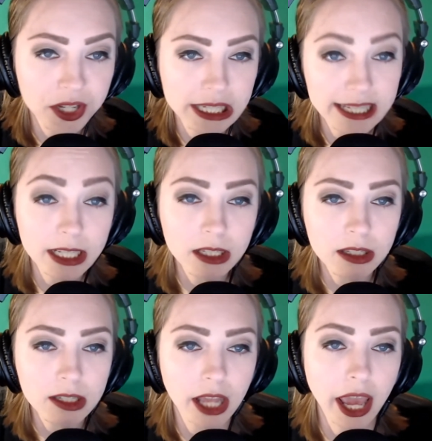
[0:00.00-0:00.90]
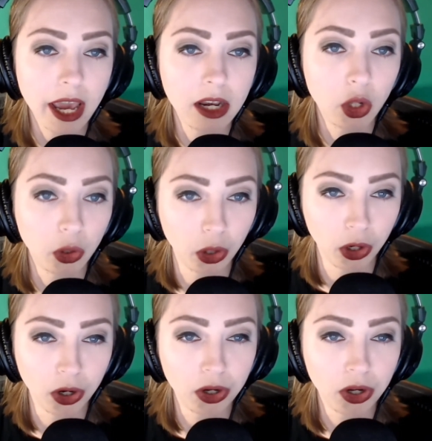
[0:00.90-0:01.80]
seasons and
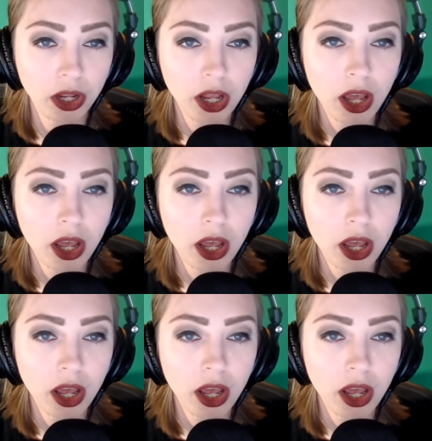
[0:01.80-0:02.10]
learn